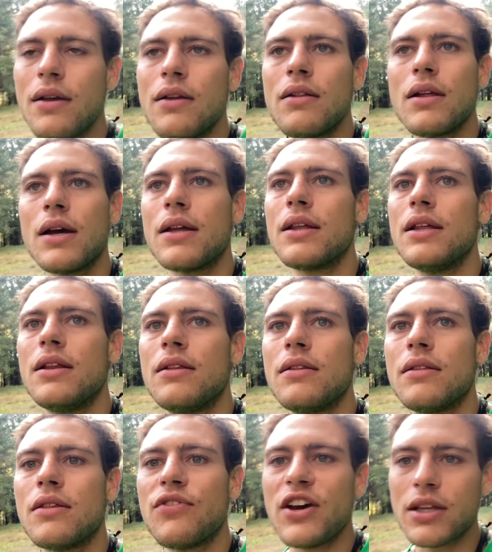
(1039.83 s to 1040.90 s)
Like
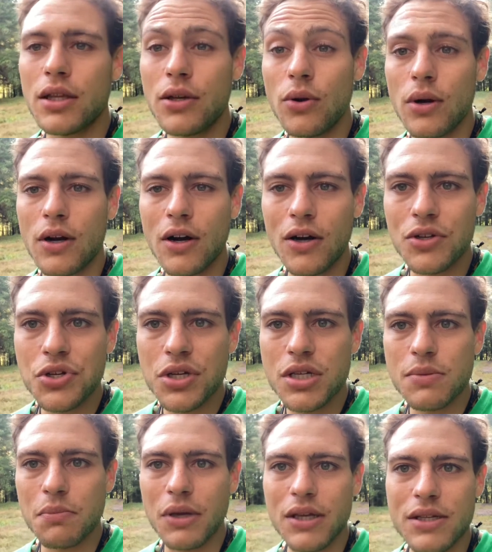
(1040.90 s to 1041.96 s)
the fact that you are conscious
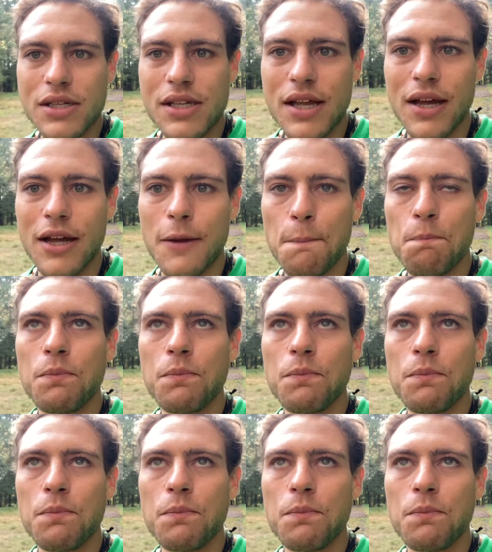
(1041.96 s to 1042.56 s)
means that